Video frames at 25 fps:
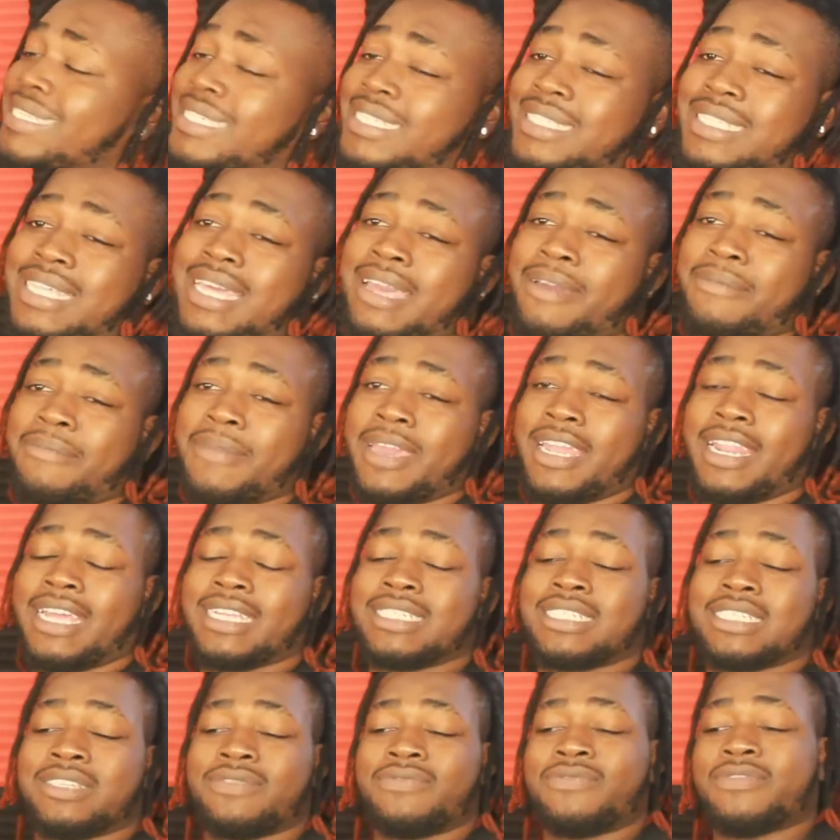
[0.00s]
did that, man,
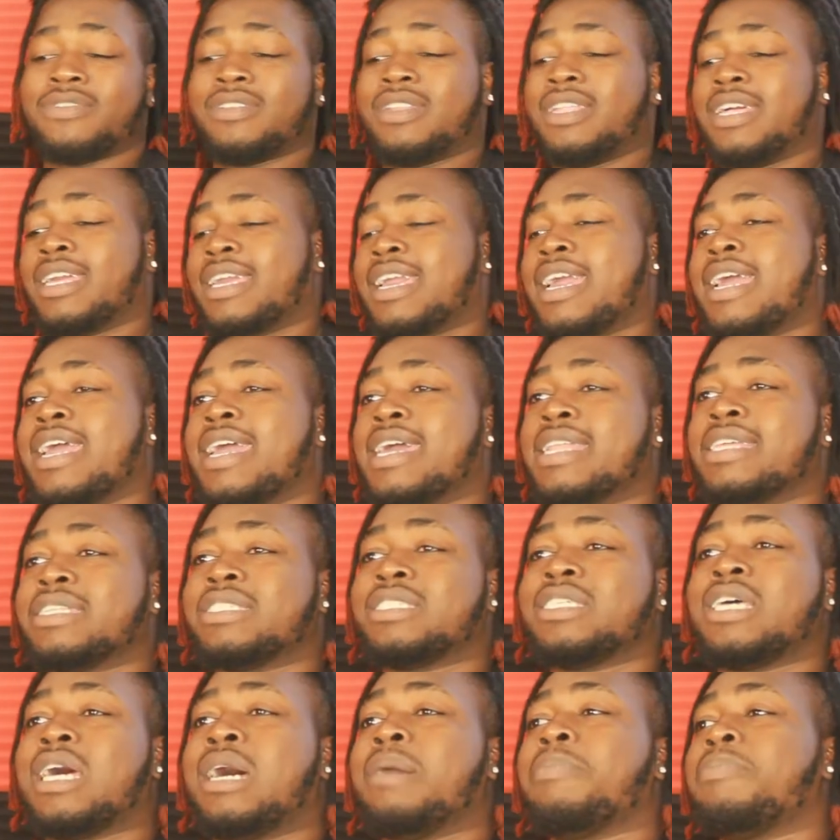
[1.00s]
I just feel like I had
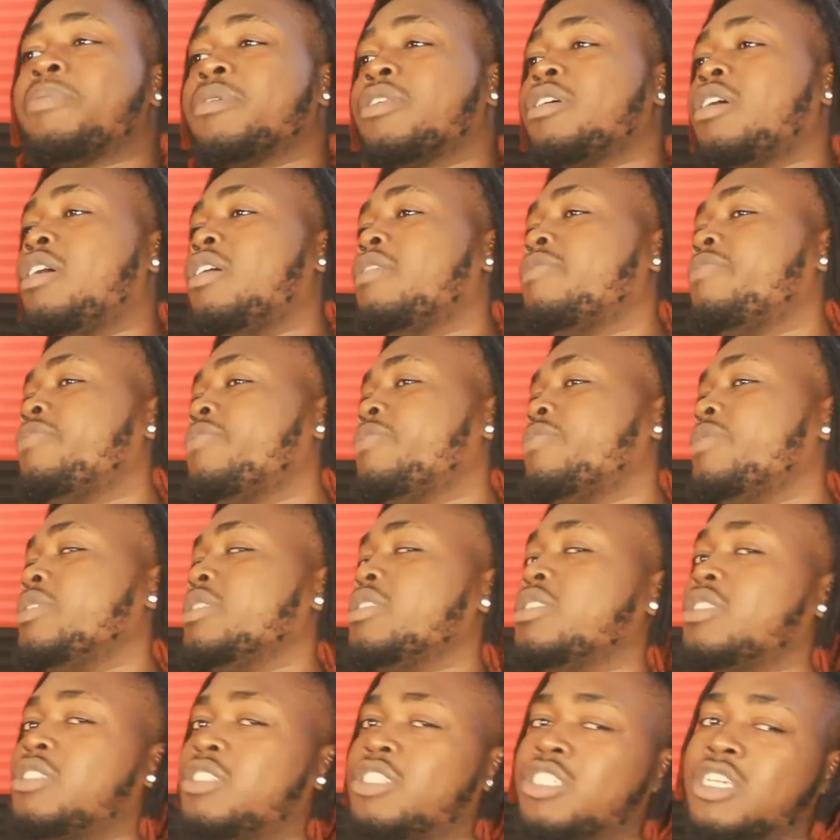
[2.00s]
to top it off
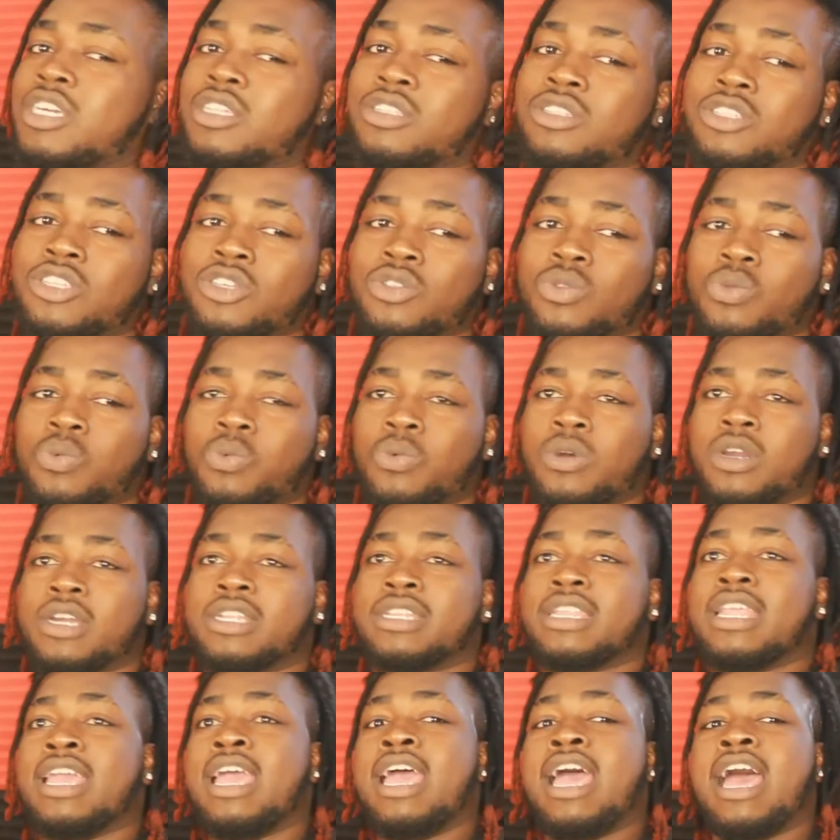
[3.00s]
with just this
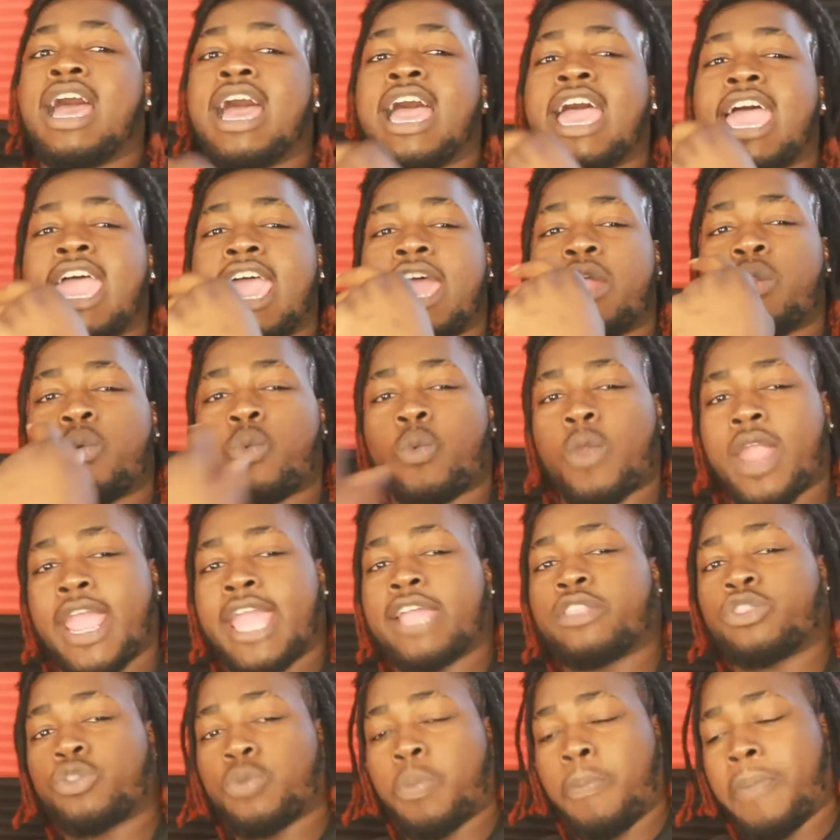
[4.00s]
one. I had
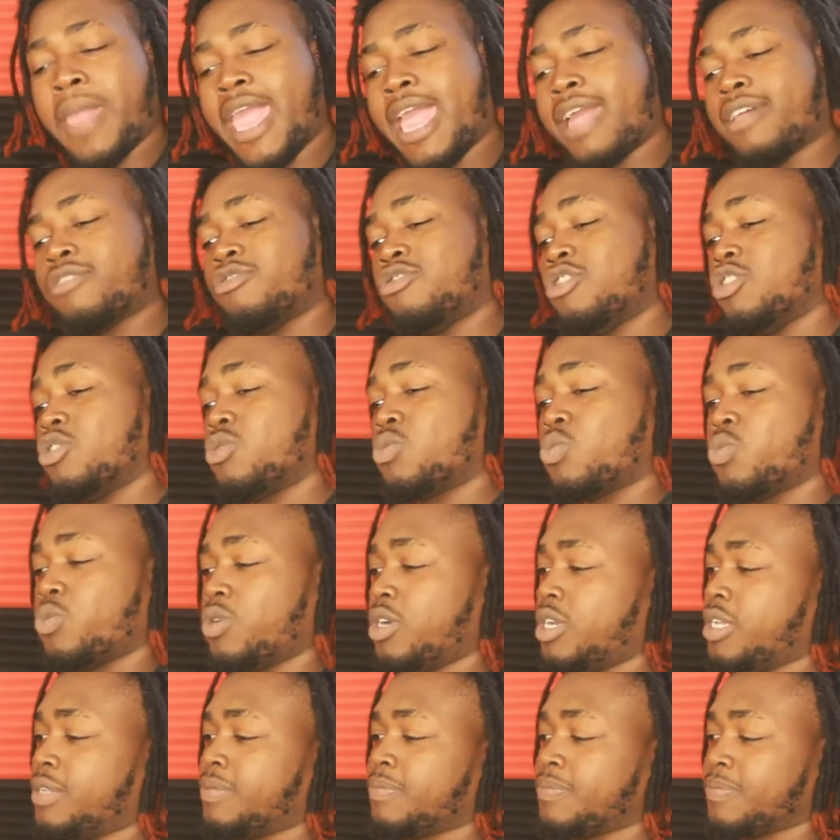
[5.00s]
ran past this
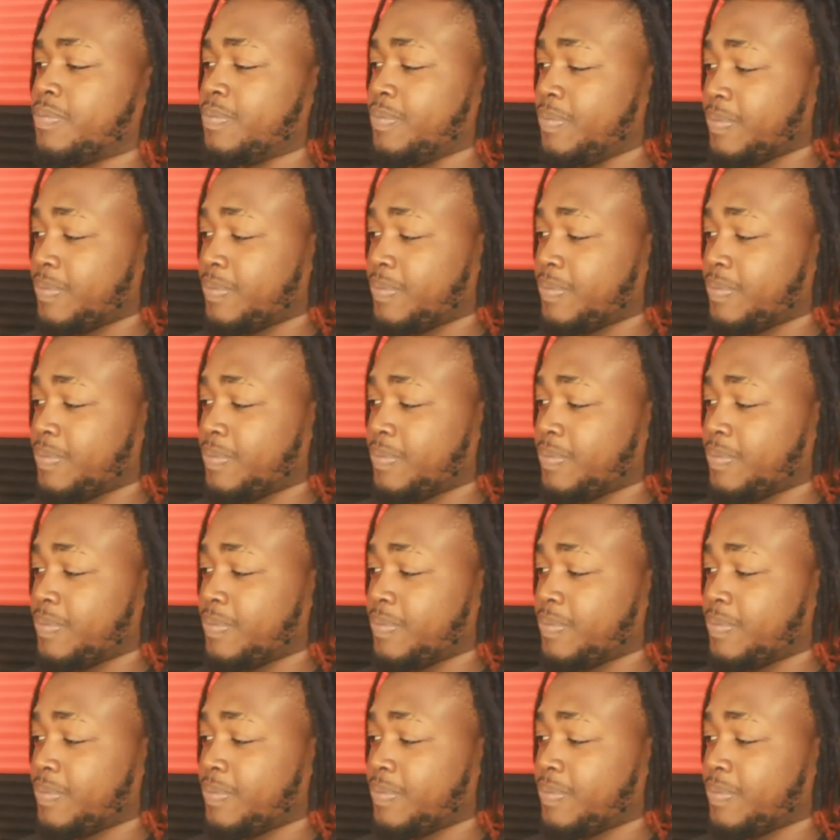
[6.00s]
one